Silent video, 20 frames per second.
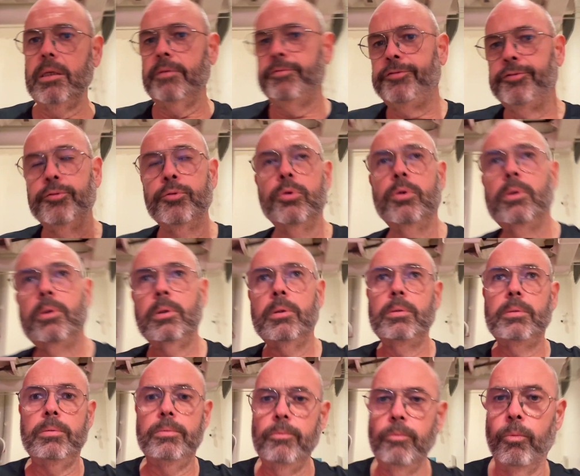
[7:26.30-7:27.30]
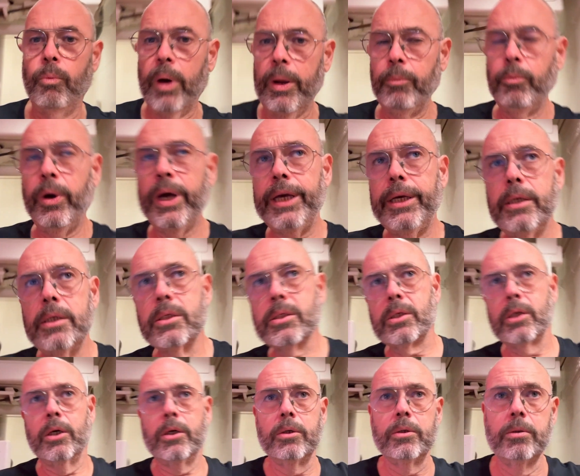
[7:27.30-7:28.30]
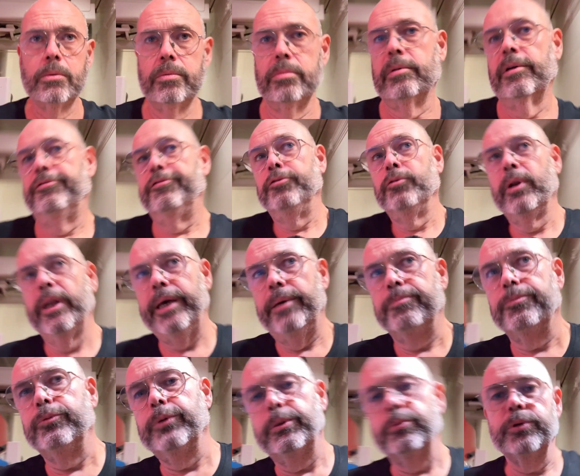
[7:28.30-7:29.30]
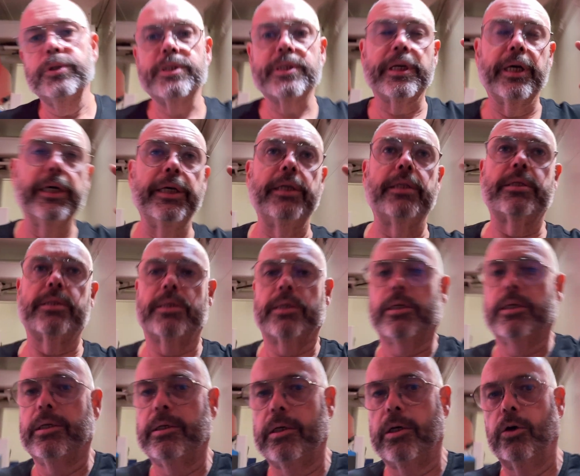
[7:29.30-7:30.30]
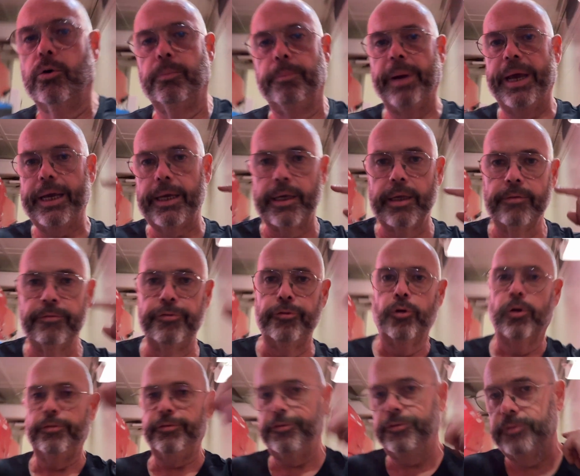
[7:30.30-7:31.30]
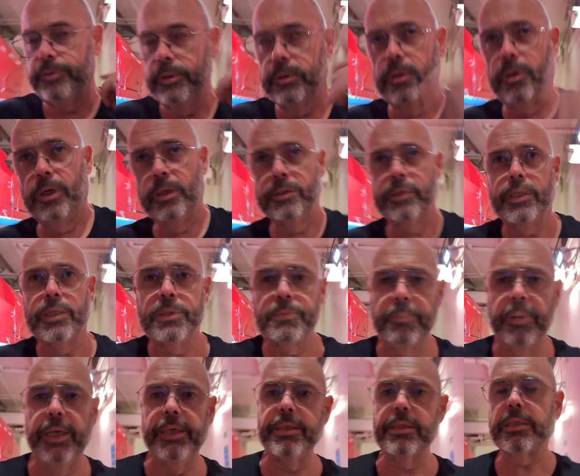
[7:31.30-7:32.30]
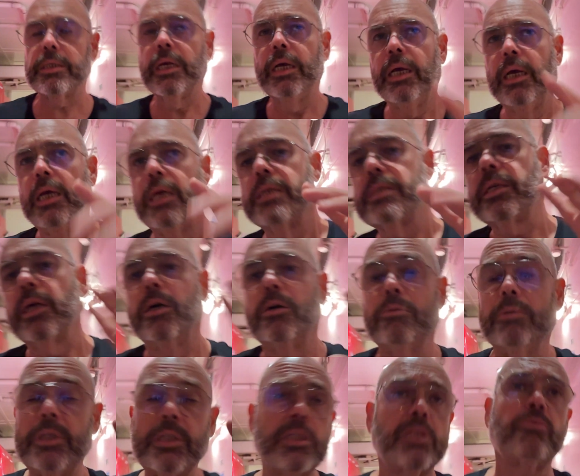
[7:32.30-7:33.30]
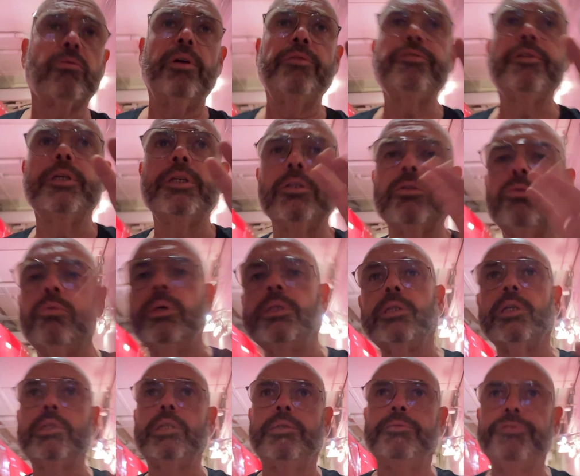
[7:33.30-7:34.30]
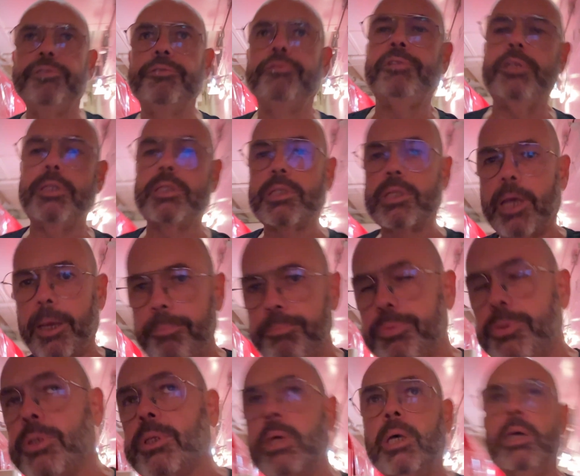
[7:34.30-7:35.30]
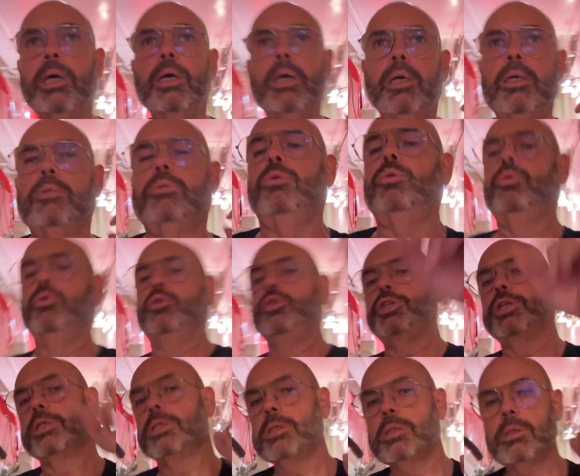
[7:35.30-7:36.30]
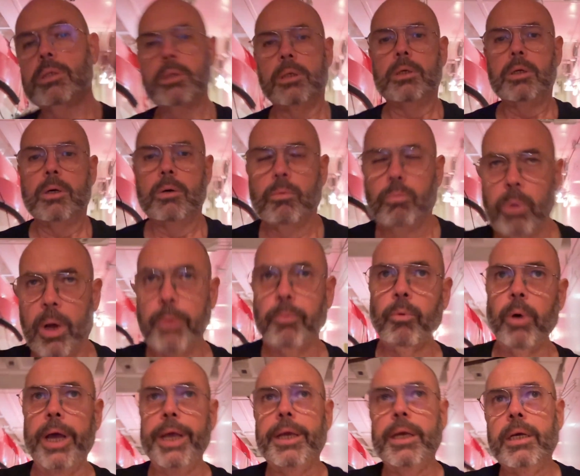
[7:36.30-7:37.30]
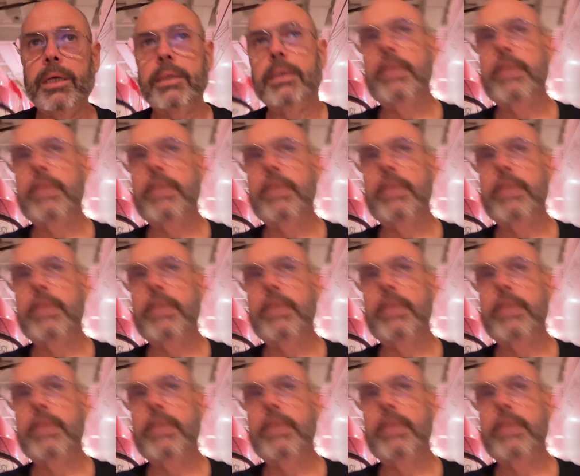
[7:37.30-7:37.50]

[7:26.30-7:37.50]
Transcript: the full one way. So a full lap, we would say it's go back and forth on this place. So it's roughly 250 steps to do just one way,